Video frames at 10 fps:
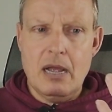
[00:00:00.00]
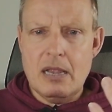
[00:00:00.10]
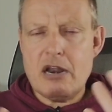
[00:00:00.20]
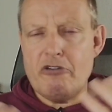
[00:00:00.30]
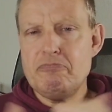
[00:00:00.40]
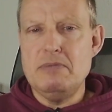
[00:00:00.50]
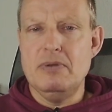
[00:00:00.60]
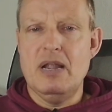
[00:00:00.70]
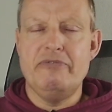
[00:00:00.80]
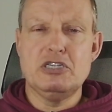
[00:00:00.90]
a lot of
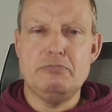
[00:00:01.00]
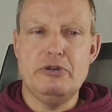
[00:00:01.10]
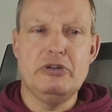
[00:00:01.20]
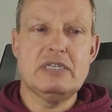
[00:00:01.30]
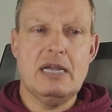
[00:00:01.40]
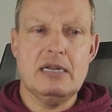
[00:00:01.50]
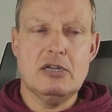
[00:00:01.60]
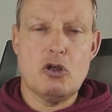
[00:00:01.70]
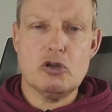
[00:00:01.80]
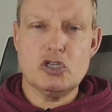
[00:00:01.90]
people have experienced that. The
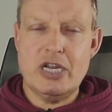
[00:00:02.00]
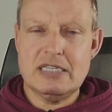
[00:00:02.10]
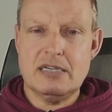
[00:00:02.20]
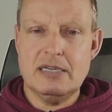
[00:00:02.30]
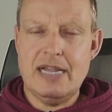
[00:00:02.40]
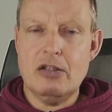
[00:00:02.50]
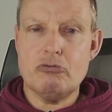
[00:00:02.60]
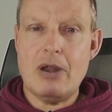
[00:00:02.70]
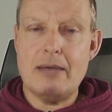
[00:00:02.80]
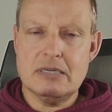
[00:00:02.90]
dog chases the tail,
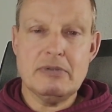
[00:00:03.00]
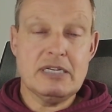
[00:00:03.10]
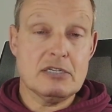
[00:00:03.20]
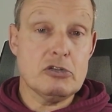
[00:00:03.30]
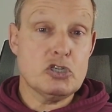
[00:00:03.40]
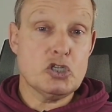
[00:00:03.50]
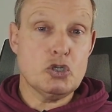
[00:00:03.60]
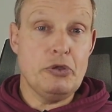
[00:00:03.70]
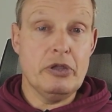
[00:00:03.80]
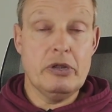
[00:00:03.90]
grabs him, and starts
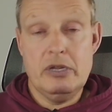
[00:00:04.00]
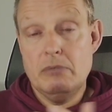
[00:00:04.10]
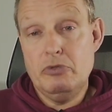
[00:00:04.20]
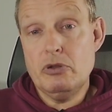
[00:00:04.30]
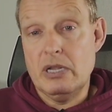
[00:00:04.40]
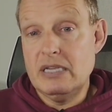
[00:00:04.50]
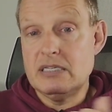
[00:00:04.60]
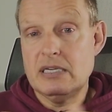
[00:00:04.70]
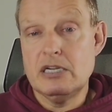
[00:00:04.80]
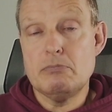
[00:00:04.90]
chewing on it and
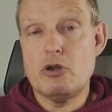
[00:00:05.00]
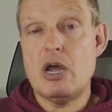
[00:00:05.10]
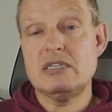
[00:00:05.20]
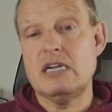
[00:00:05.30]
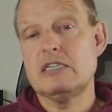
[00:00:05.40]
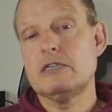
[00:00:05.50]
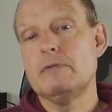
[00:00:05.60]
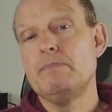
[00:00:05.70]
mutilates it in the process.